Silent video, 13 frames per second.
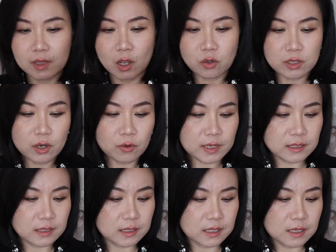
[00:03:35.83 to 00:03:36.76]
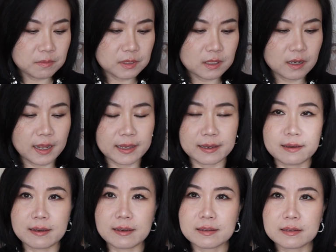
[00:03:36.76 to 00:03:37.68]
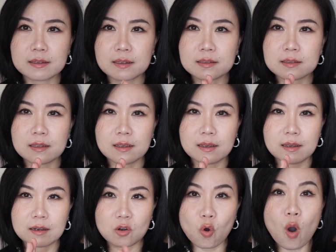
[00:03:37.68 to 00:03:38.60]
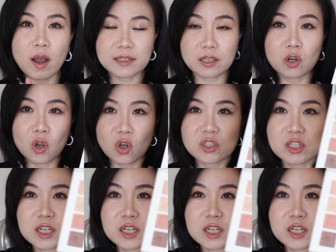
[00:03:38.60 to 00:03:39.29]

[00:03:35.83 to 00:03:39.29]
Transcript: Although it seems like quite a lot